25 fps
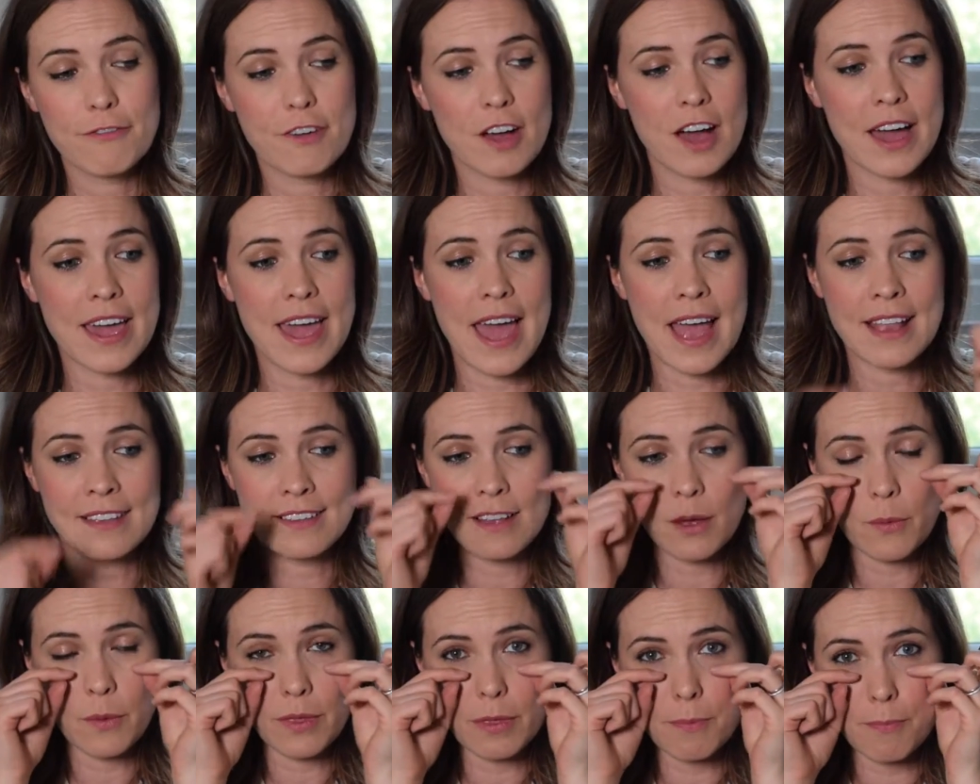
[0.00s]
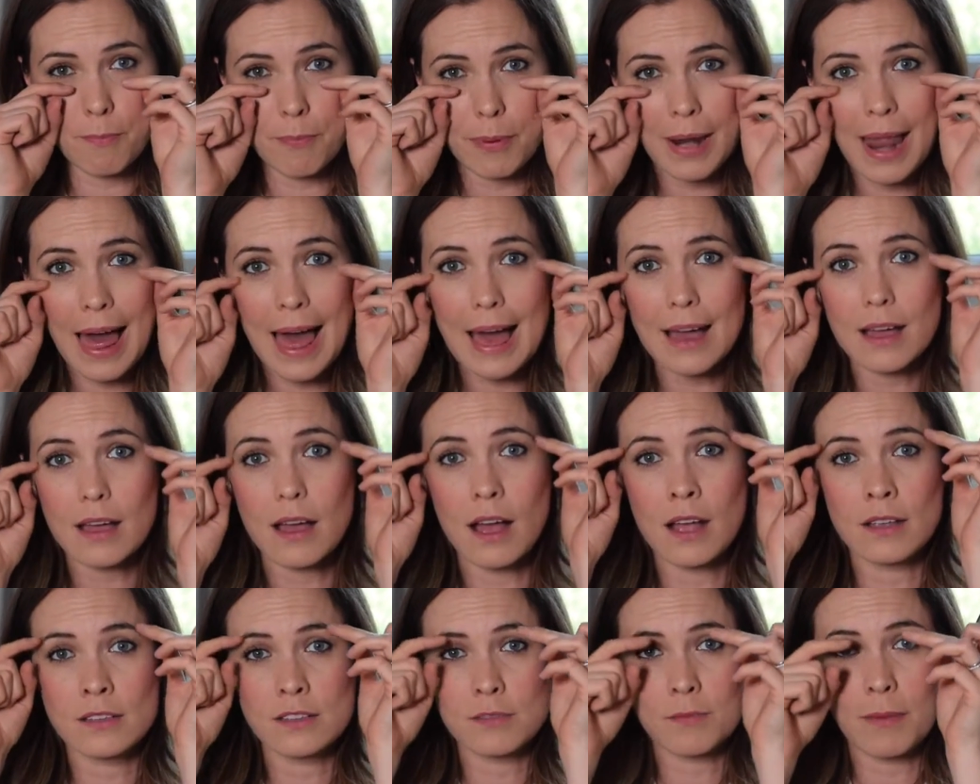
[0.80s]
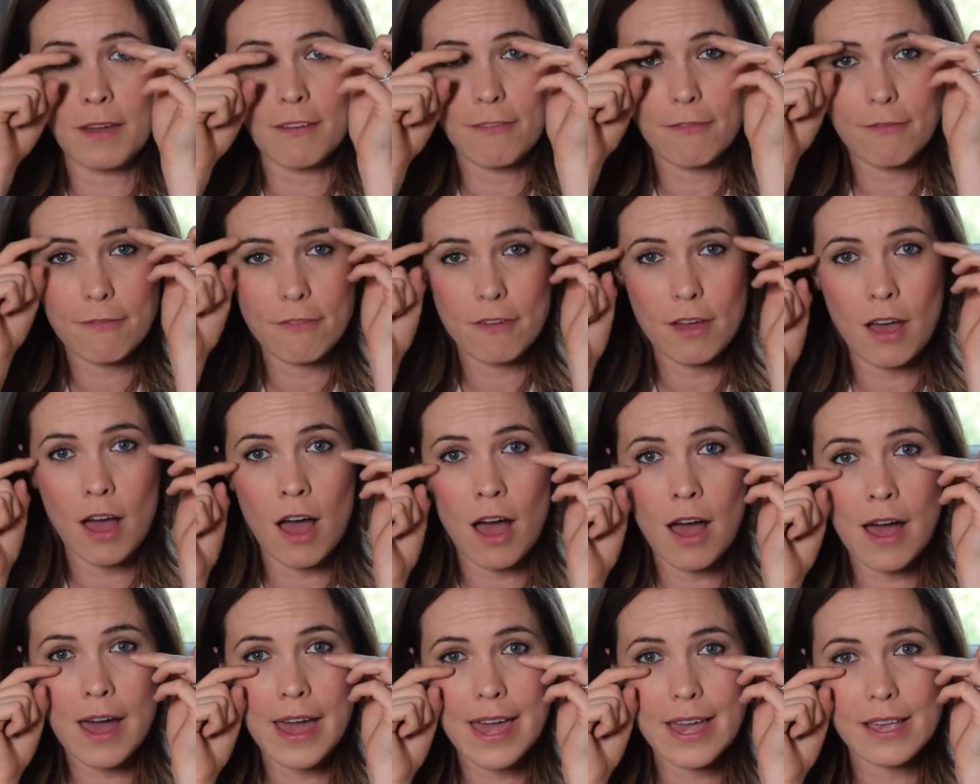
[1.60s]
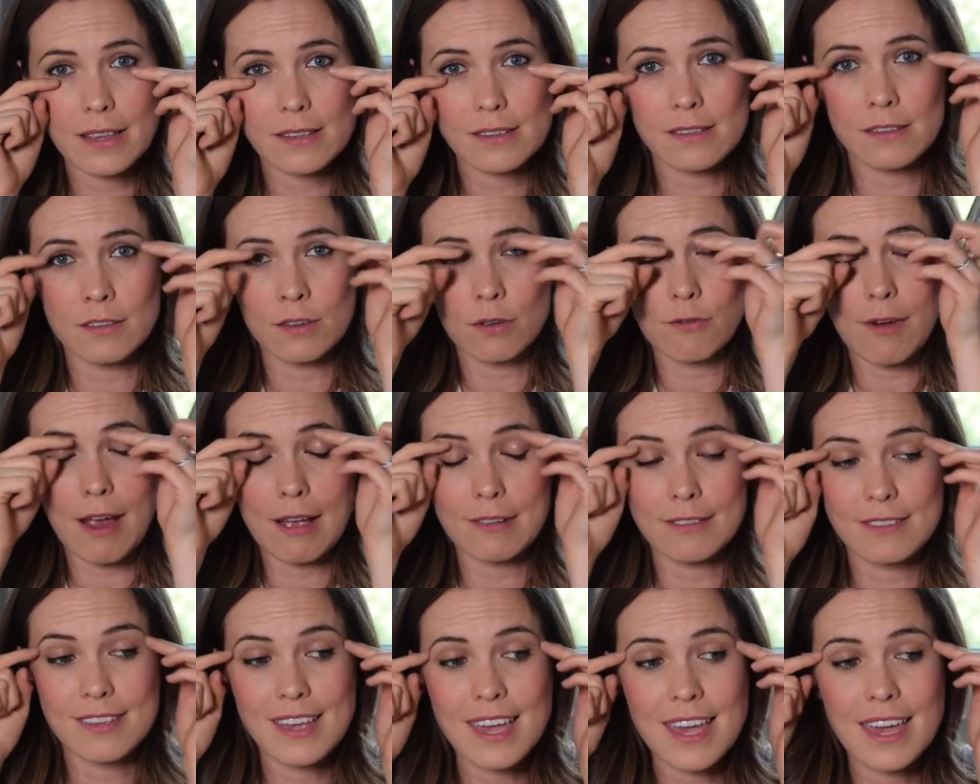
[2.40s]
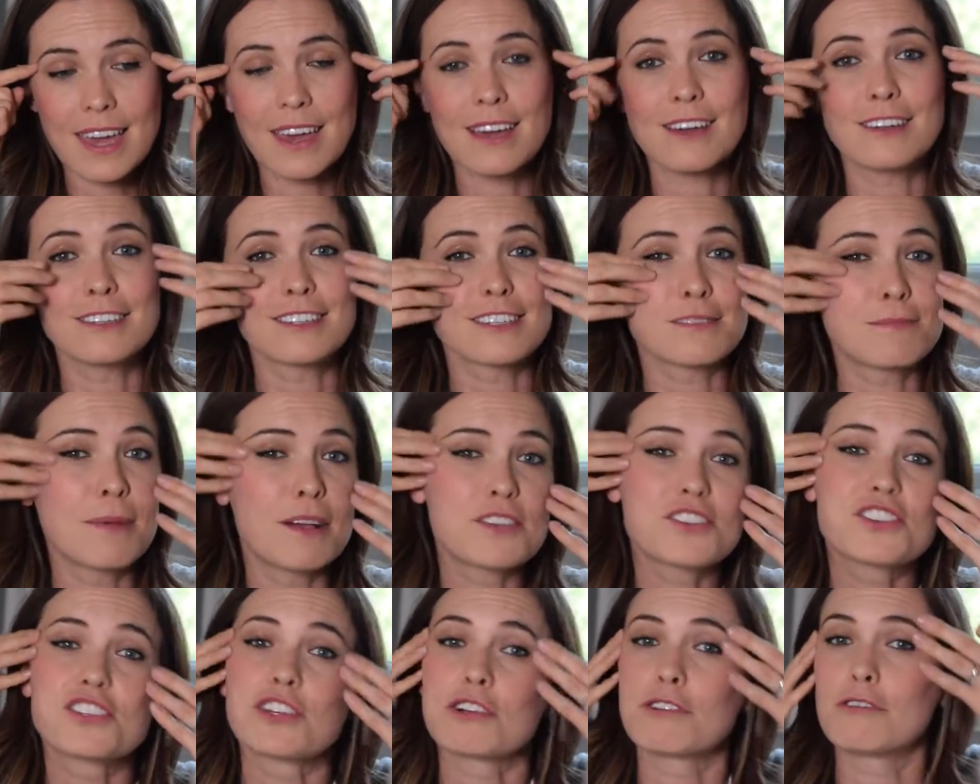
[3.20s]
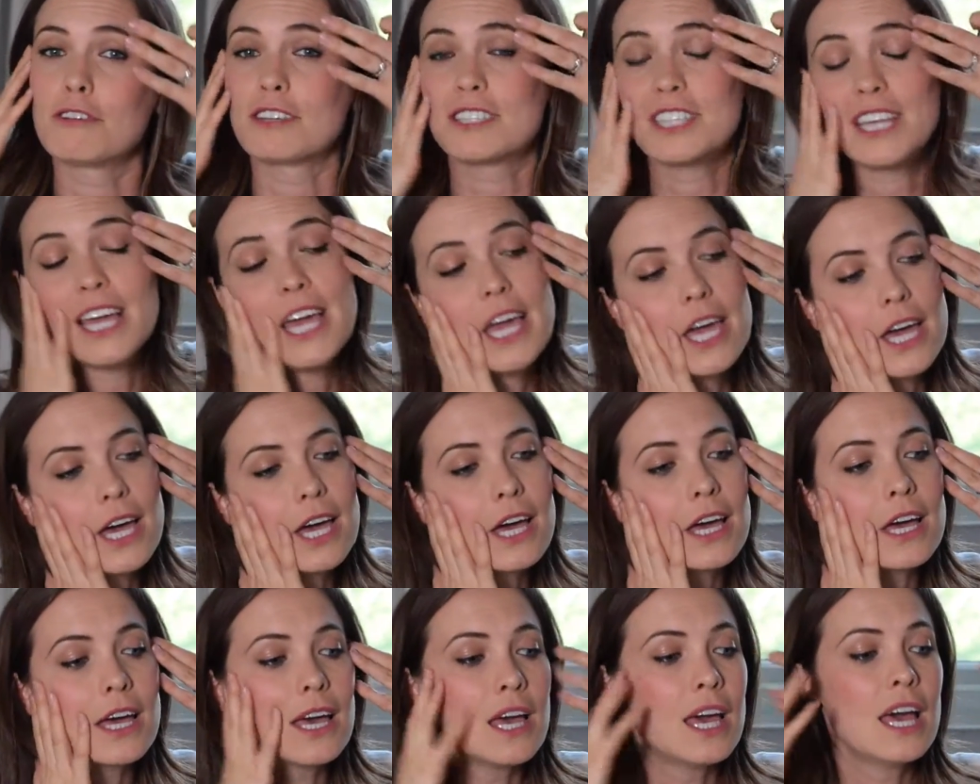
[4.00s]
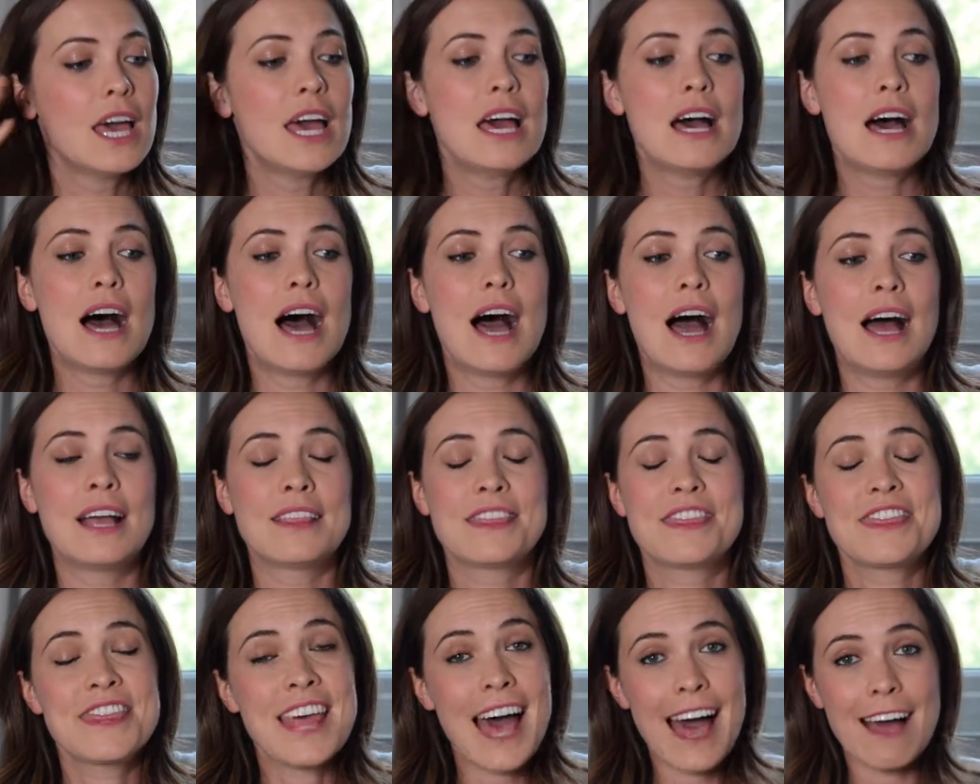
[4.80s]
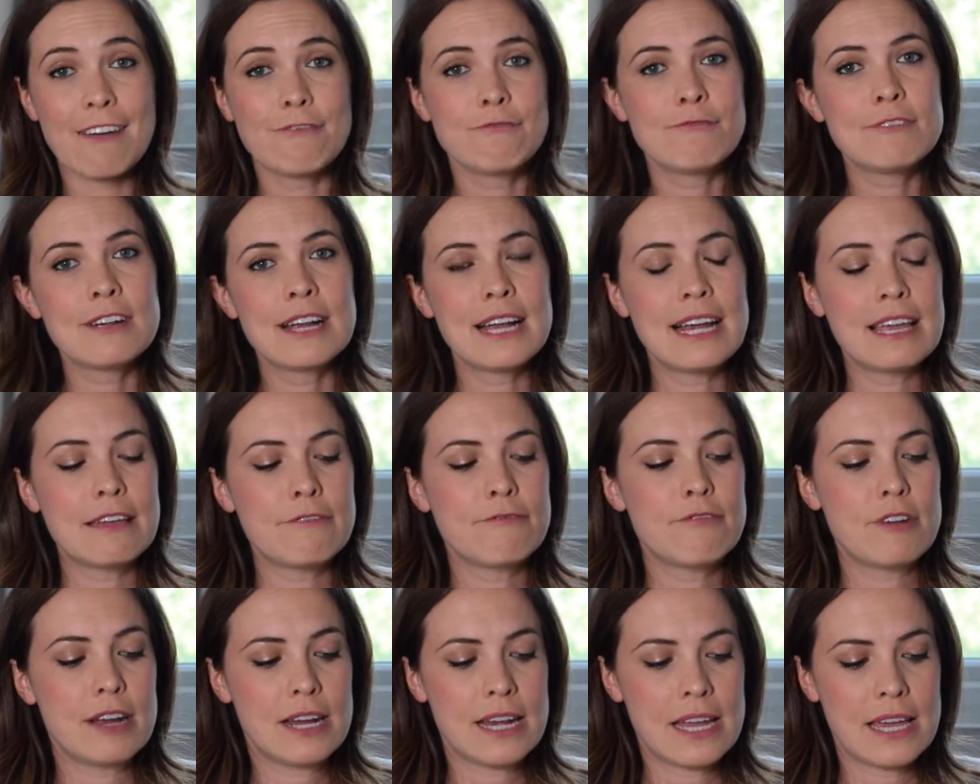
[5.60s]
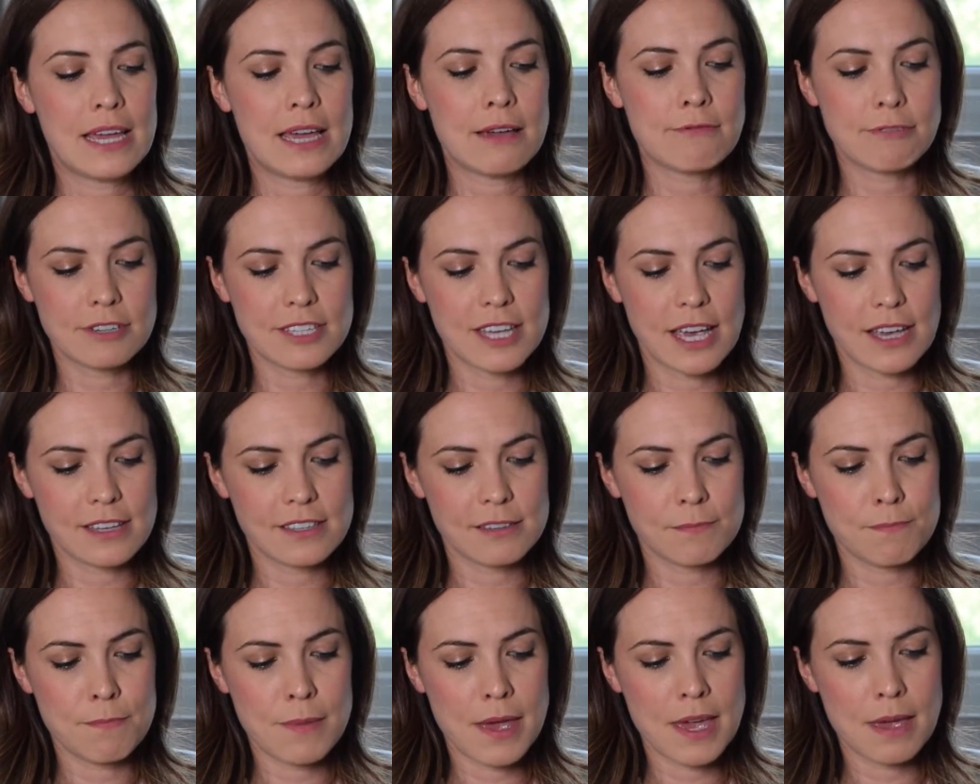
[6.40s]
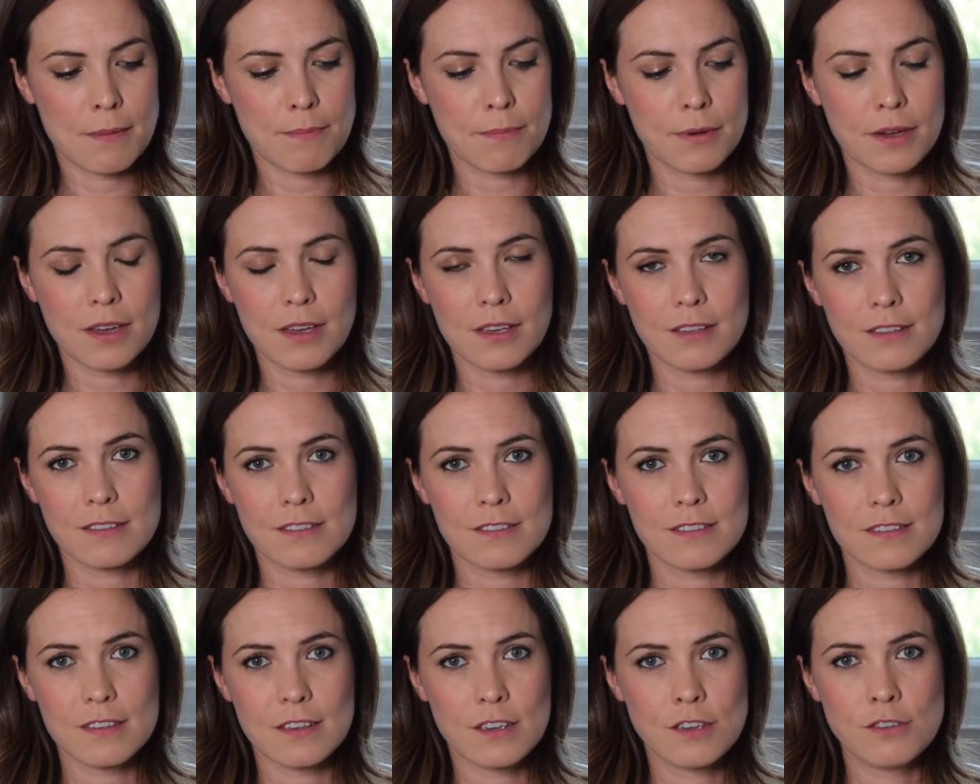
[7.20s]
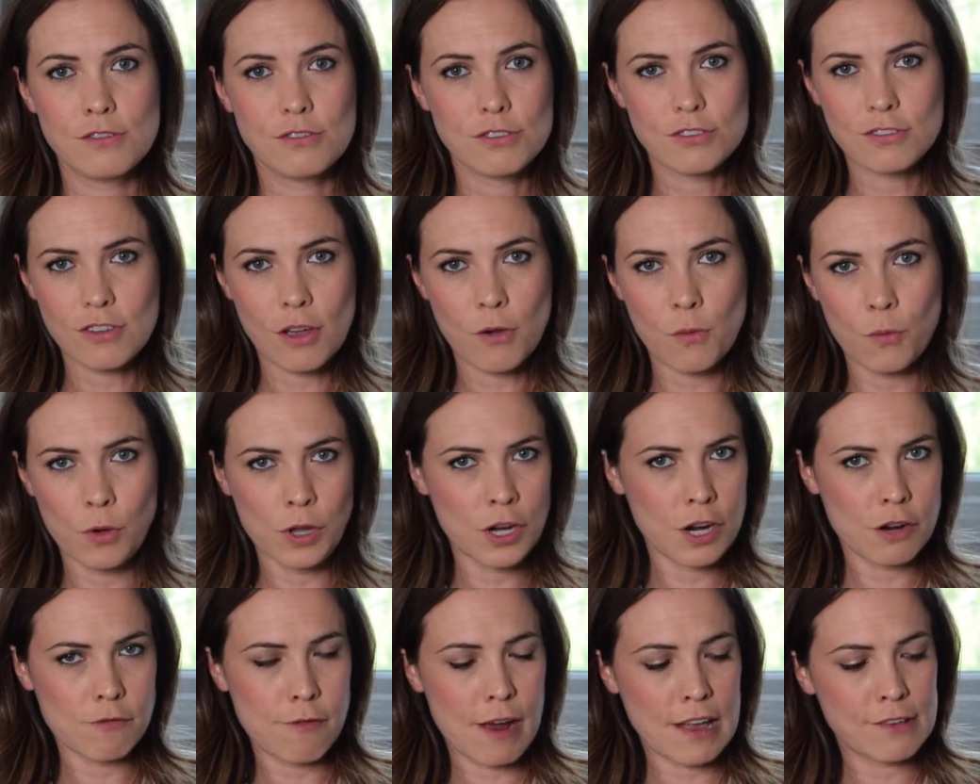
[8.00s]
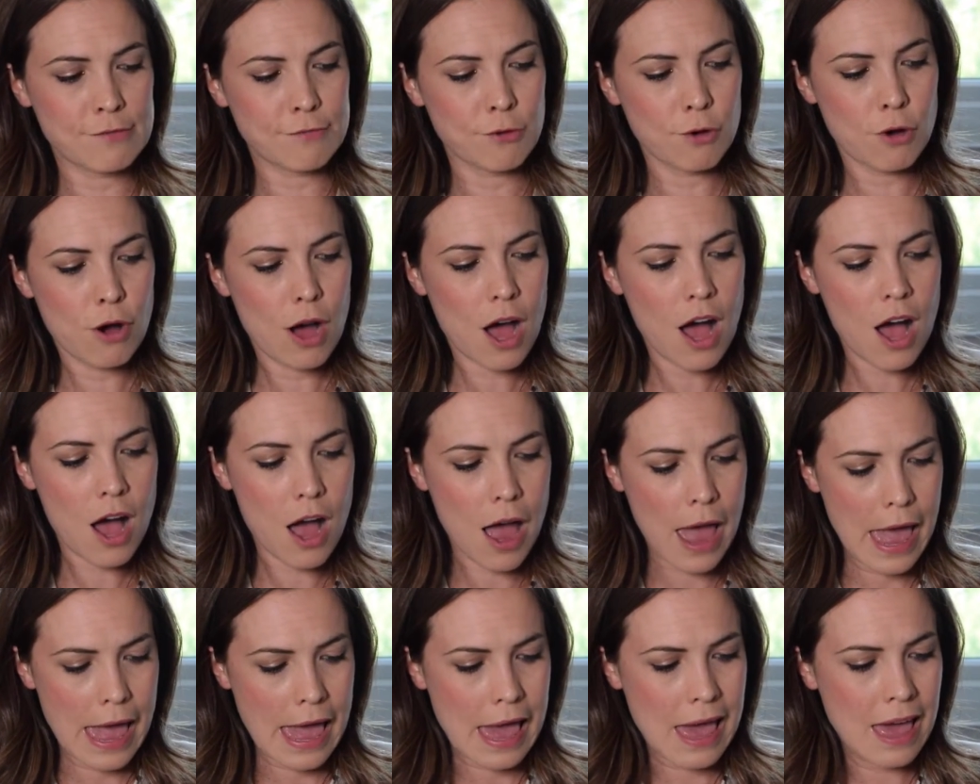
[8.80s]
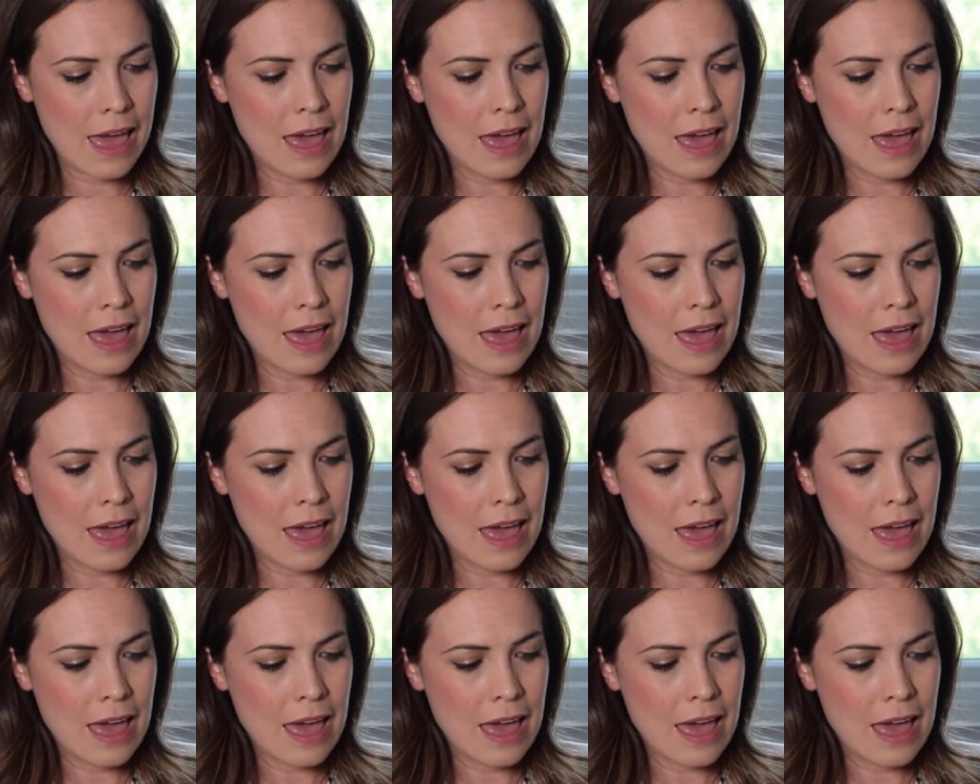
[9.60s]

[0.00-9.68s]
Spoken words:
I ended up with black under my eyes and around here and smudged across here, and that really, really irritated me because you just don't want a red raw eye.